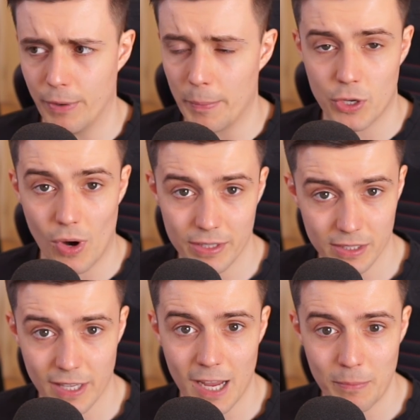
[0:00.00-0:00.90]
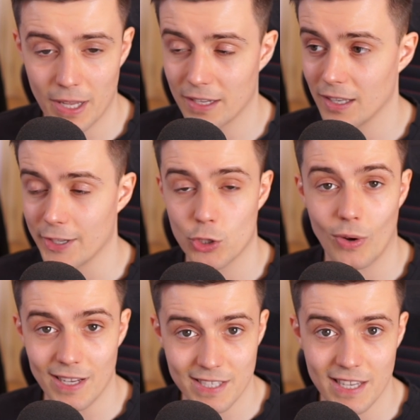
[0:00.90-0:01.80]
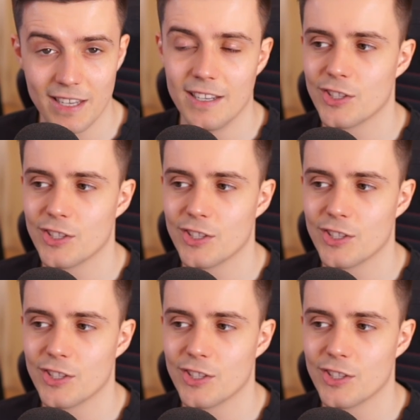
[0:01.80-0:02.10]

I'll be grinding the game like crazy,